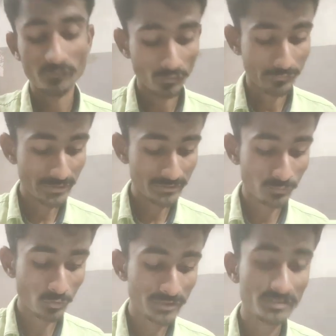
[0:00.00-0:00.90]

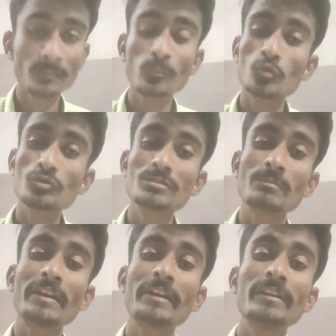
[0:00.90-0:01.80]
4 is the post
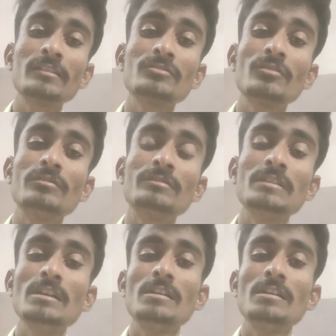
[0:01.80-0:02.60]
marketing surveillance.